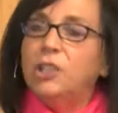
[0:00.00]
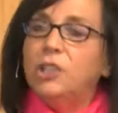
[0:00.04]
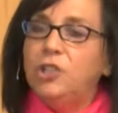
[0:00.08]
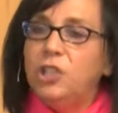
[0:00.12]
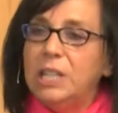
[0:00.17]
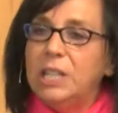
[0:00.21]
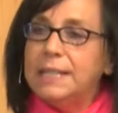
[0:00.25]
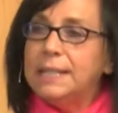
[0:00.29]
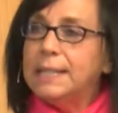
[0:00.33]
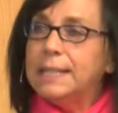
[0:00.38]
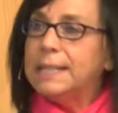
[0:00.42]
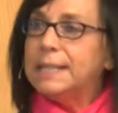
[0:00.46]

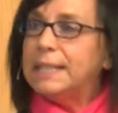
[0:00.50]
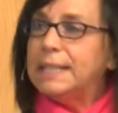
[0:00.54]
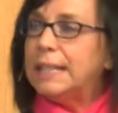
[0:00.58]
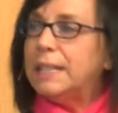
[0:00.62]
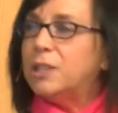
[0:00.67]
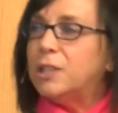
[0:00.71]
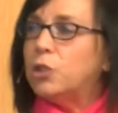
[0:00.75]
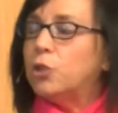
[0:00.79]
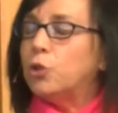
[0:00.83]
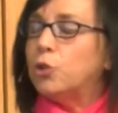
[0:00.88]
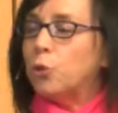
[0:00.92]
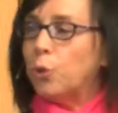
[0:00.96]
Jesus
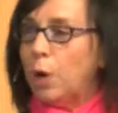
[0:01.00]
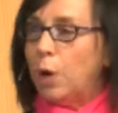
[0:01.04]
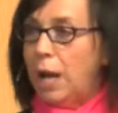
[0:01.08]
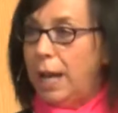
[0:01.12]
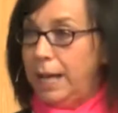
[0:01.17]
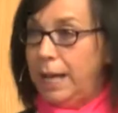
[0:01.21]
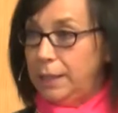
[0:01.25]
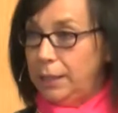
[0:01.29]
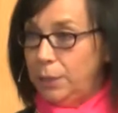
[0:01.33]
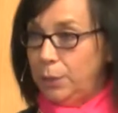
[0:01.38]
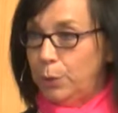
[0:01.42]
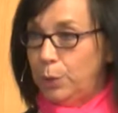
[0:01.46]
is
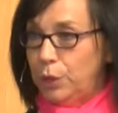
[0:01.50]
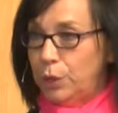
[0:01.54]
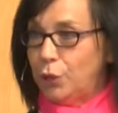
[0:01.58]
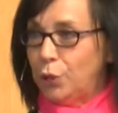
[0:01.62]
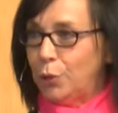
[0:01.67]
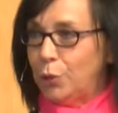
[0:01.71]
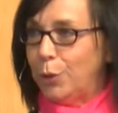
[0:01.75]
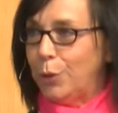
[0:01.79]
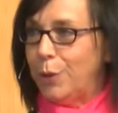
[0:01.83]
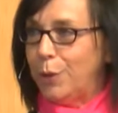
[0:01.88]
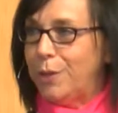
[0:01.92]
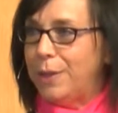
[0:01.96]
trying to
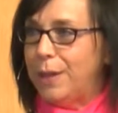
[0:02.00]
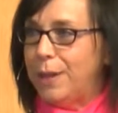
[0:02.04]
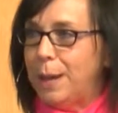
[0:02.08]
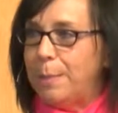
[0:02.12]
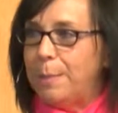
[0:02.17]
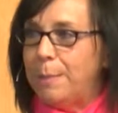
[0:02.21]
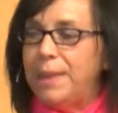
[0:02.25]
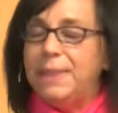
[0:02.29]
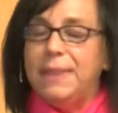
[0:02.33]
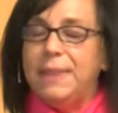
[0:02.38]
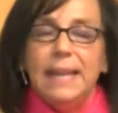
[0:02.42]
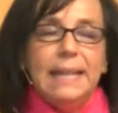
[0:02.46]
assure
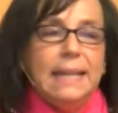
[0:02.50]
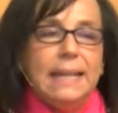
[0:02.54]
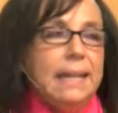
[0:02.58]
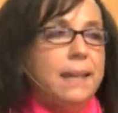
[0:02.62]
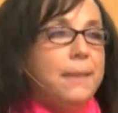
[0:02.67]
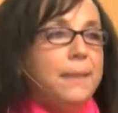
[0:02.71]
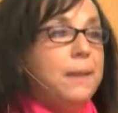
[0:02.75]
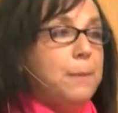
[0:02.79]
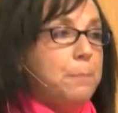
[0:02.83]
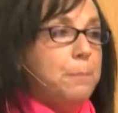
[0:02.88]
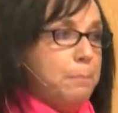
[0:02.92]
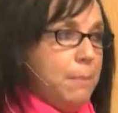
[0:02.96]
them that
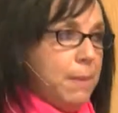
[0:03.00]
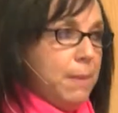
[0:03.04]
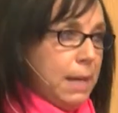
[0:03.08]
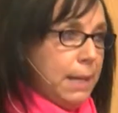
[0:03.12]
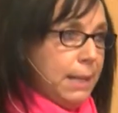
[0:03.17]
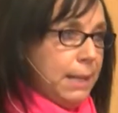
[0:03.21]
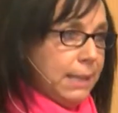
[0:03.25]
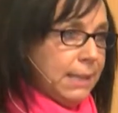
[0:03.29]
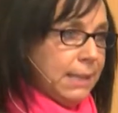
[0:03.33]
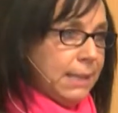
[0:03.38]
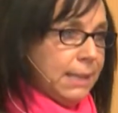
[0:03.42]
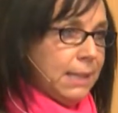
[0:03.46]
in the
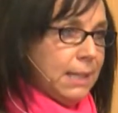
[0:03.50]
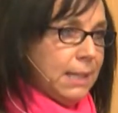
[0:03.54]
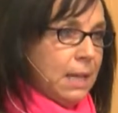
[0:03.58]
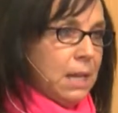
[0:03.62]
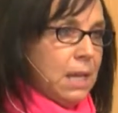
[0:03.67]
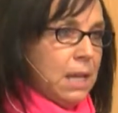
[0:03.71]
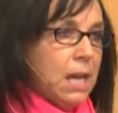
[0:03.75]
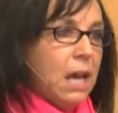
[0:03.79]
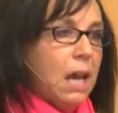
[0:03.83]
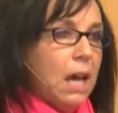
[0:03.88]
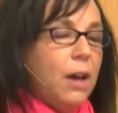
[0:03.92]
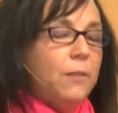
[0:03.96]
midst
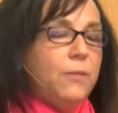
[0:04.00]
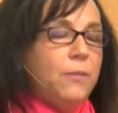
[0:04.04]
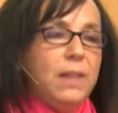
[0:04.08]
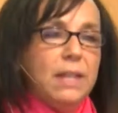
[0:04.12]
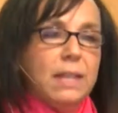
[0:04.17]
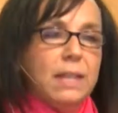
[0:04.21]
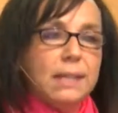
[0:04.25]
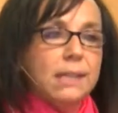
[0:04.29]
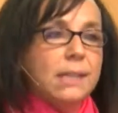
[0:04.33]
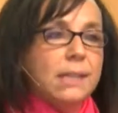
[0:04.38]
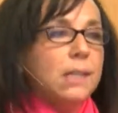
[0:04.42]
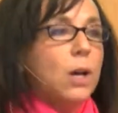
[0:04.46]
of
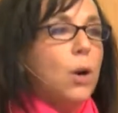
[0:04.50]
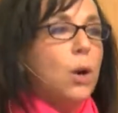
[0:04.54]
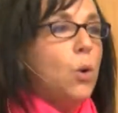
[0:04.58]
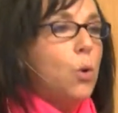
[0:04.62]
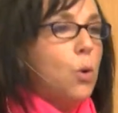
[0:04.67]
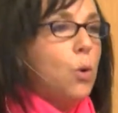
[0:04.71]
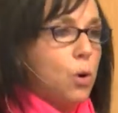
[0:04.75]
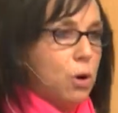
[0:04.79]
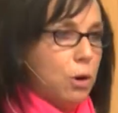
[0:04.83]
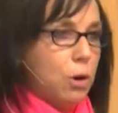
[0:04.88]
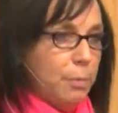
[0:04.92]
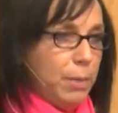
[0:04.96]
this
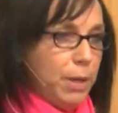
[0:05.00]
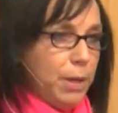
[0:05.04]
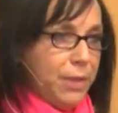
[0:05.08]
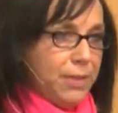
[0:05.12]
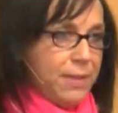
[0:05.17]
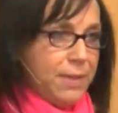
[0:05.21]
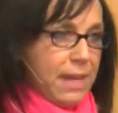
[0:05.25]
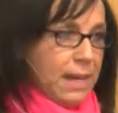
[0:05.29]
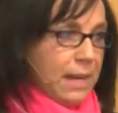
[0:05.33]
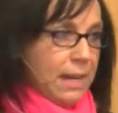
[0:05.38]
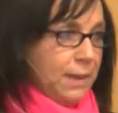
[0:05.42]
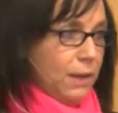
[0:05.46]
horrible
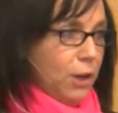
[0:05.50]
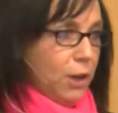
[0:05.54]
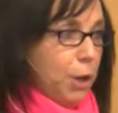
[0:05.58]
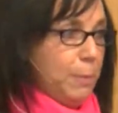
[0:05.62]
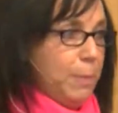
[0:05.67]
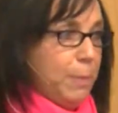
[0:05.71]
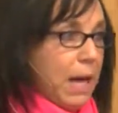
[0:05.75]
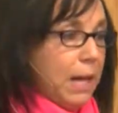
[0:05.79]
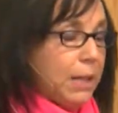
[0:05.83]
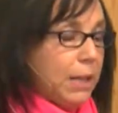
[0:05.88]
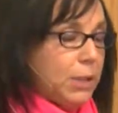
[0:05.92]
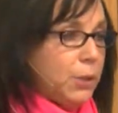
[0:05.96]
thing they're
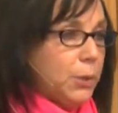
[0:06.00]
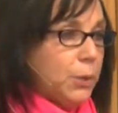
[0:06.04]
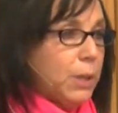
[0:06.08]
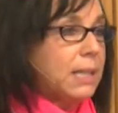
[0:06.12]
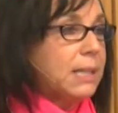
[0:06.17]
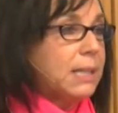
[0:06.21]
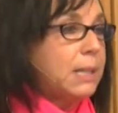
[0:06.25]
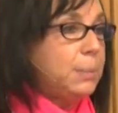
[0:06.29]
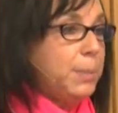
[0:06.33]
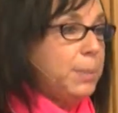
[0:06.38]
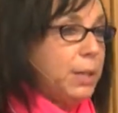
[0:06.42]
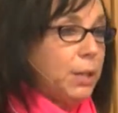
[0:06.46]
about to
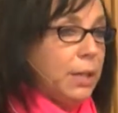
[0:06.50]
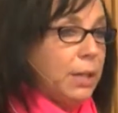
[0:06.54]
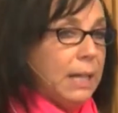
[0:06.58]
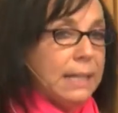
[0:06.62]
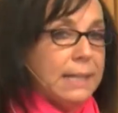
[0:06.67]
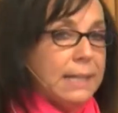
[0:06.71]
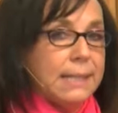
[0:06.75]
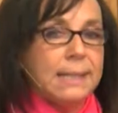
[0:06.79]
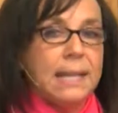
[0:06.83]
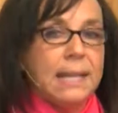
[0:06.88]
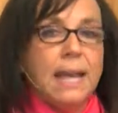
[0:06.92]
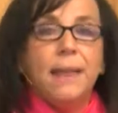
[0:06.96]

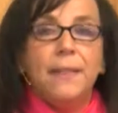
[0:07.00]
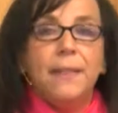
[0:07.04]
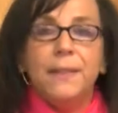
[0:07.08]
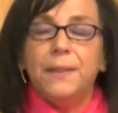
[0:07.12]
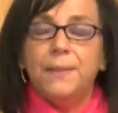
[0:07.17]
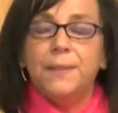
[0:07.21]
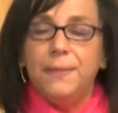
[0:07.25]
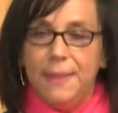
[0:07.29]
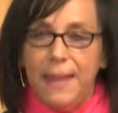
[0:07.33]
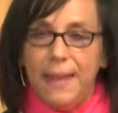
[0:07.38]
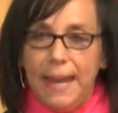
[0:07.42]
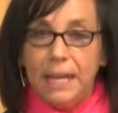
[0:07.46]
experience,
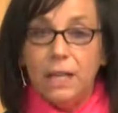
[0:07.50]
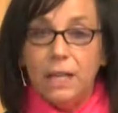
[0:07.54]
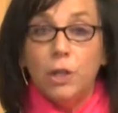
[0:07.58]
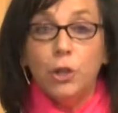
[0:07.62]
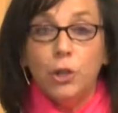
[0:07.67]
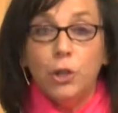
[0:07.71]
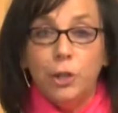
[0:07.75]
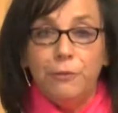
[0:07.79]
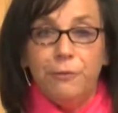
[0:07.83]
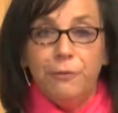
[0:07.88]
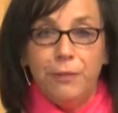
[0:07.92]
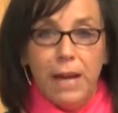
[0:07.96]
that they
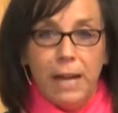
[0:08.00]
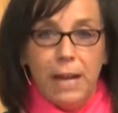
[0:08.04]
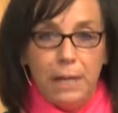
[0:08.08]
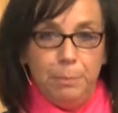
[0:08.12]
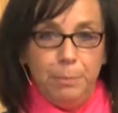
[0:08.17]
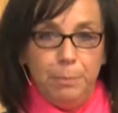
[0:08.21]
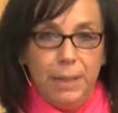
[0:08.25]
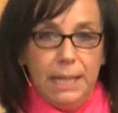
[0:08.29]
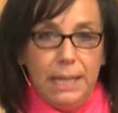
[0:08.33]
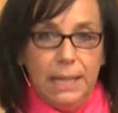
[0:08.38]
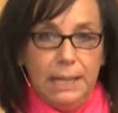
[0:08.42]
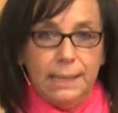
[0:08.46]
could
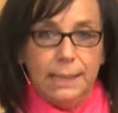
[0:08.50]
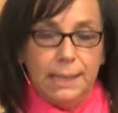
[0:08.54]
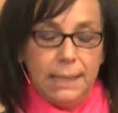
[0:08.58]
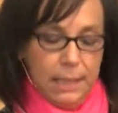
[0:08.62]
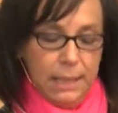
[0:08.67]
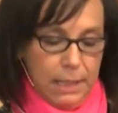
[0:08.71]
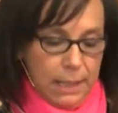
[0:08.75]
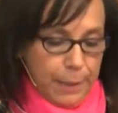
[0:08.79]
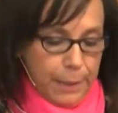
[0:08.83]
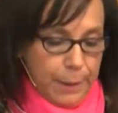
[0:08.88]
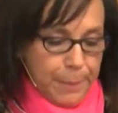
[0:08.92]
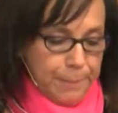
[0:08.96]
find peace
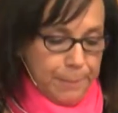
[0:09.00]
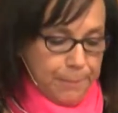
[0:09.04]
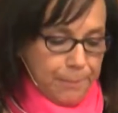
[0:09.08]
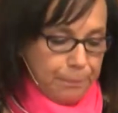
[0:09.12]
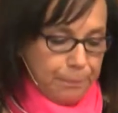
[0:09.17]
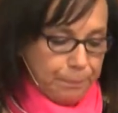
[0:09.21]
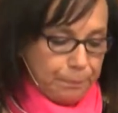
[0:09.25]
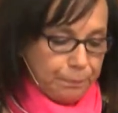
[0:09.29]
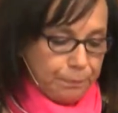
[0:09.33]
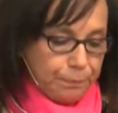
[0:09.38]
in him.